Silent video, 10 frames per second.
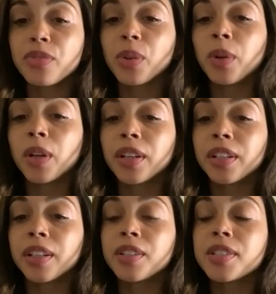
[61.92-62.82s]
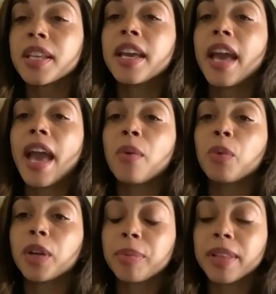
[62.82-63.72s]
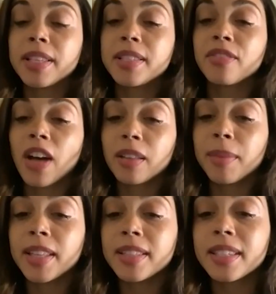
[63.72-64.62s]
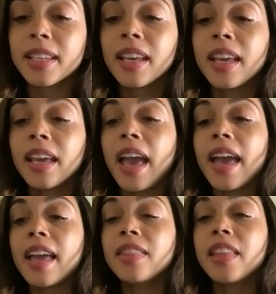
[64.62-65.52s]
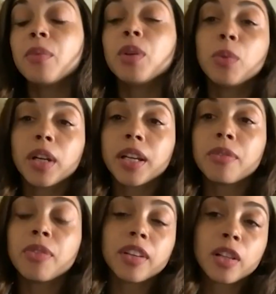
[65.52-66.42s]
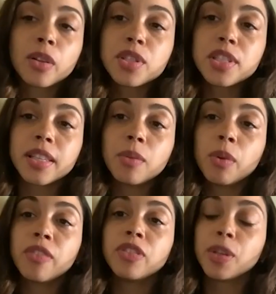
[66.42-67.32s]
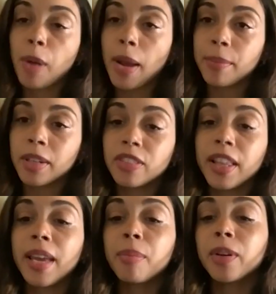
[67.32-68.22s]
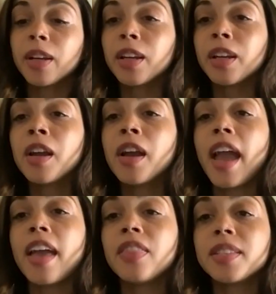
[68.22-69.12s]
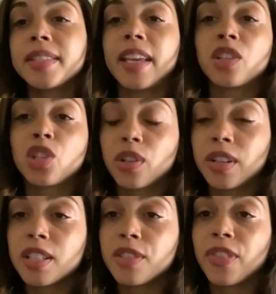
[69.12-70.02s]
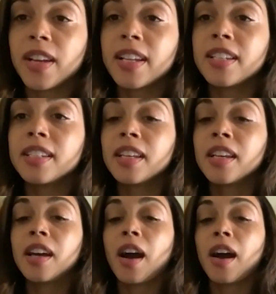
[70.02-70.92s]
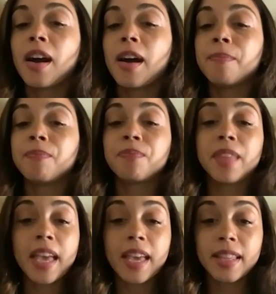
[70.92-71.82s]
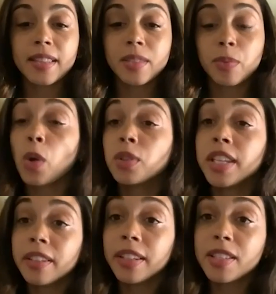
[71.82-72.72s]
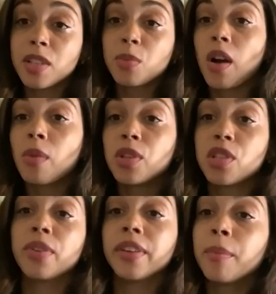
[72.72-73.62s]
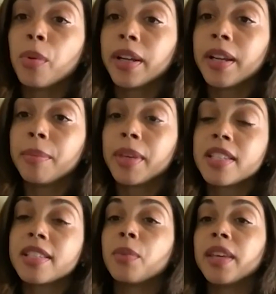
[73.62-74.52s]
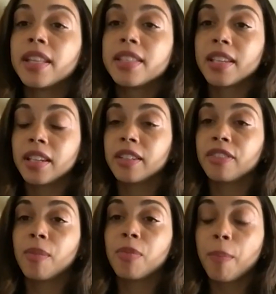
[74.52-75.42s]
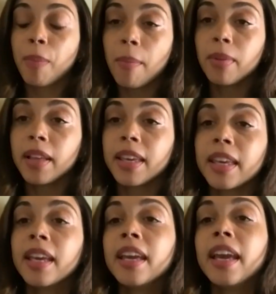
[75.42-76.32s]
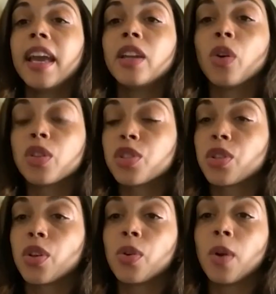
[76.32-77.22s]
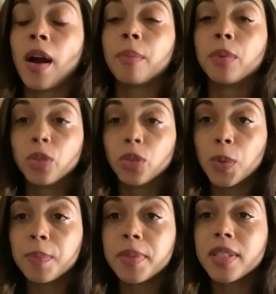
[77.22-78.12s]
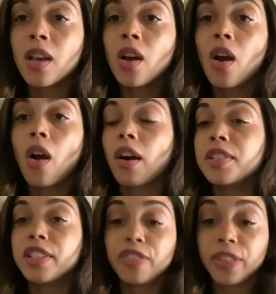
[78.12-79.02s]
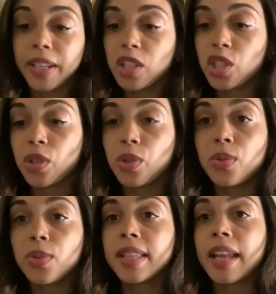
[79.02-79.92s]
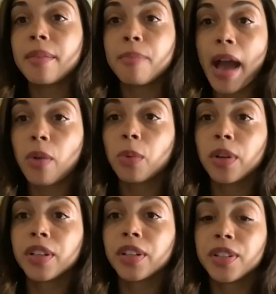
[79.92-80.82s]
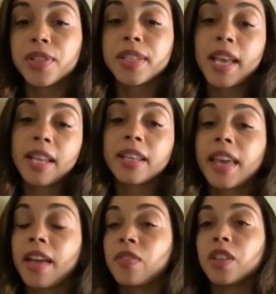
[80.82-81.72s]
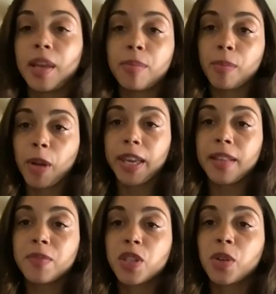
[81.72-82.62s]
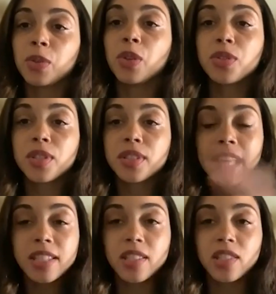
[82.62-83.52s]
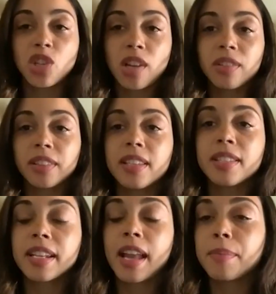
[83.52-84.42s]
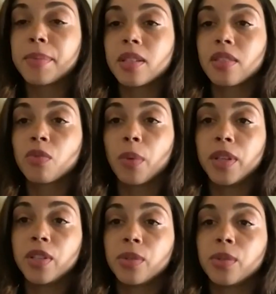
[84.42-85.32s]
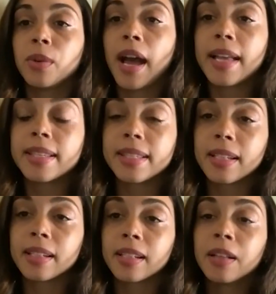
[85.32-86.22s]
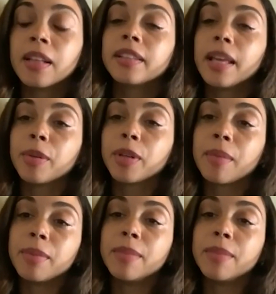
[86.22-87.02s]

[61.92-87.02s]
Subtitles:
for workers and workplace development. And then we work very closely with the Department of Labor and the State Insurance Fund. And we hold hearings as well, which is very important because then we get to hear from the public and also groups on different issues that impact workers and, again, the labor market. So that's generally a synopsis of what we do as a labor committee